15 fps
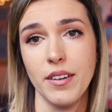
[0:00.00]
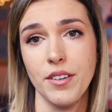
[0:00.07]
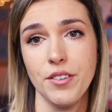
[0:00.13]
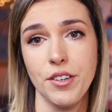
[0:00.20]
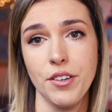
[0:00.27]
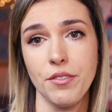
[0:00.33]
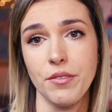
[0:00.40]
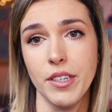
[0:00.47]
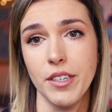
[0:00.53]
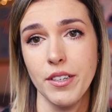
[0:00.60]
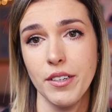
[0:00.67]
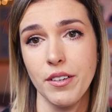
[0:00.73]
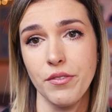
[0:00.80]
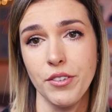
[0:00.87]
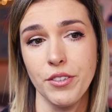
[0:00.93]
in your
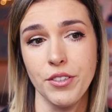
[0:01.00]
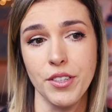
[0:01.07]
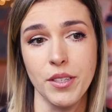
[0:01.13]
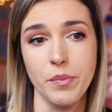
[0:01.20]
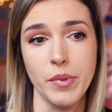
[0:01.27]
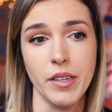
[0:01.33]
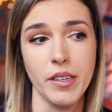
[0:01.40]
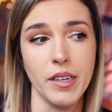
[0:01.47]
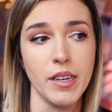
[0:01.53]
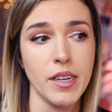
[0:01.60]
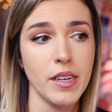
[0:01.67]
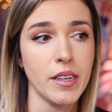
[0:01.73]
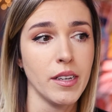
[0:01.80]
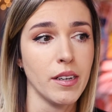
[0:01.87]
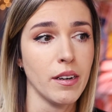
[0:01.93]
career if you're just
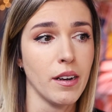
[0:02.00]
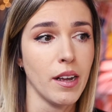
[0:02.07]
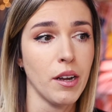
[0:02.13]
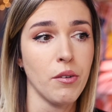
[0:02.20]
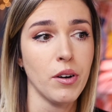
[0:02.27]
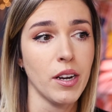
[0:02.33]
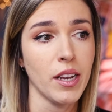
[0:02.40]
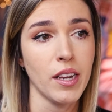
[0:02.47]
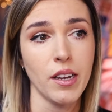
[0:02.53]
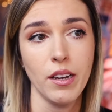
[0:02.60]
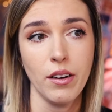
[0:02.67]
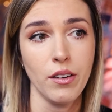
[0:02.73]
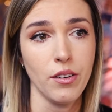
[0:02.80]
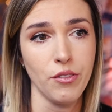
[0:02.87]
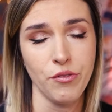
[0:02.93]
beginning, and I want to
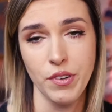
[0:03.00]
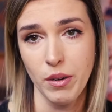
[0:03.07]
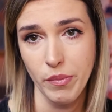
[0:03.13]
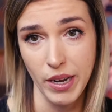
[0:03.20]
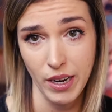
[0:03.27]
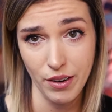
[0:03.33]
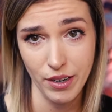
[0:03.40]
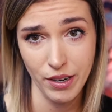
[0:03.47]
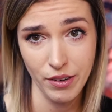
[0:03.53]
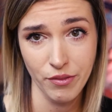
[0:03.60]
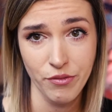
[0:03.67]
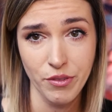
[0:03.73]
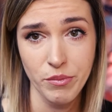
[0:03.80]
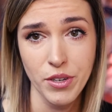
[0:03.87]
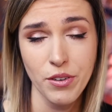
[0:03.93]
hear feedback
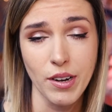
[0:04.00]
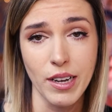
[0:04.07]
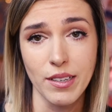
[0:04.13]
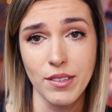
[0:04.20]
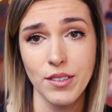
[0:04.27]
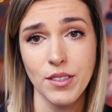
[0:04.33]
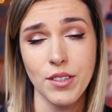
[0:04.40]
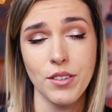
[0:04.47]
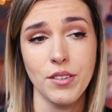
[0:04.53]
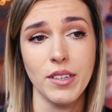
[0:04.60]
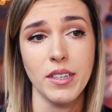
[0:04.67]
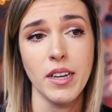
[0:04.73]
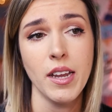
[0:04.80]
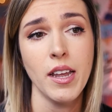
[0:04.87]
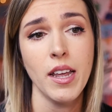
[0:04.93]
from you guys too,
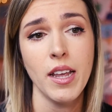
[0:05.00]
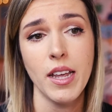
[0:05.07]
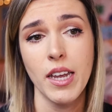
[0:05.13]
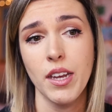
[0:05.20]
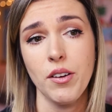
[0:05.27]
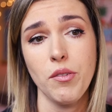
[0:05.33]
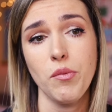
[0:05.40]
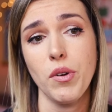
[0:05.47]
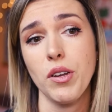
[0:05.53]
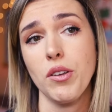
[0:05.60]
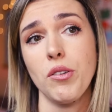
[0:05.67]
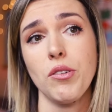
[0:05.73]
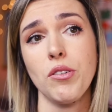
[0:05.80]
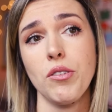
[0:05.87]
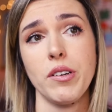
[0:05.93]
and hear what
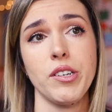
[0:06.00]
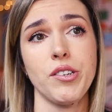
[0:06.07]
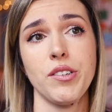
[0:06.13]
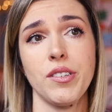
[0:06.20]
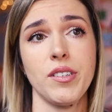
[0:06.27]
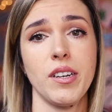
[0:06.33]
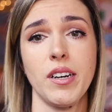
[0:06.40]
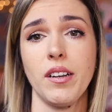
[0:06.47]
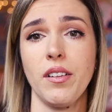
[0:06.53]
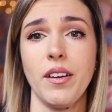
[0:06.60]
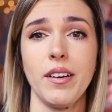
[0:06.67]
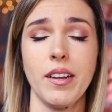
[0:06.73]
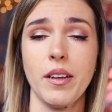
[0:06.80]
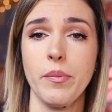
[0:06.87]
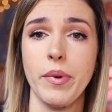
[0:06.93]
you're interested in
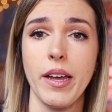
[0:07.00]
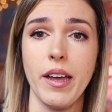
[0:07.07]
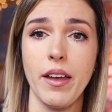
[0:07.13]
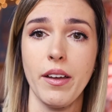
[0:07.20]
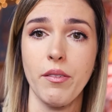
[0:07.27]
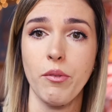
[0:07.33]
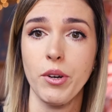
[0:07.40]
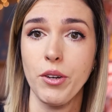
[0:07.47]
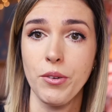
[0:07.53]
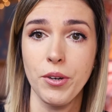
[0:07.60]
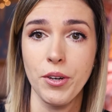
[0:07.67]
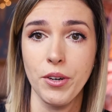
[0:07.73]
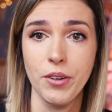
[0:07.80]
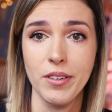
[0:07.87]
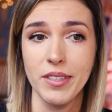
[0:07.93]
learning about, what you're
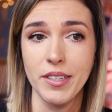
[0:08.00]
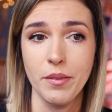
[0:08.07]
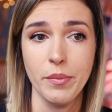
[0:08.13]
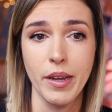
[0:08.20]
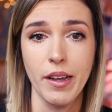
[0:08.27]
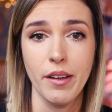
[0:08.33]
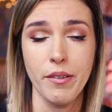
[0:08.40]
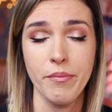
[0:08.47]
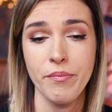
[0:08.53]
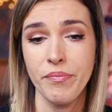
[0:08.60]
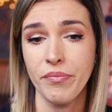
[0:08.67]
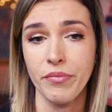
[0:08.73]
curious about.